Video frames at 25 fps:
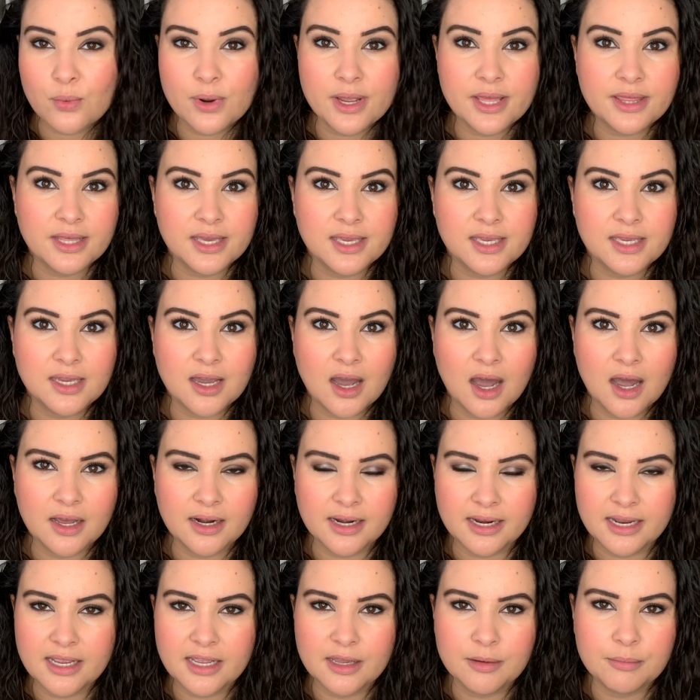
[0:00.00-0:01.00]
with
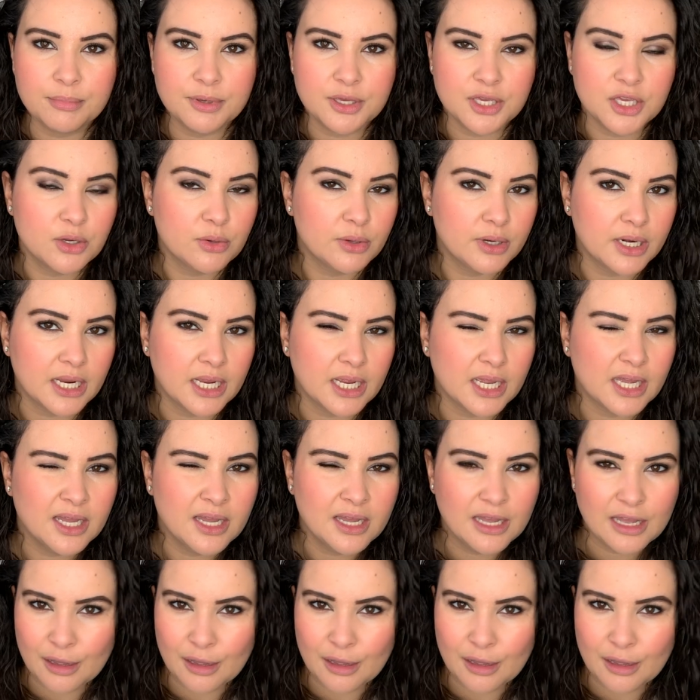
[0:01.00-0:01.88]
Yadi Beauty.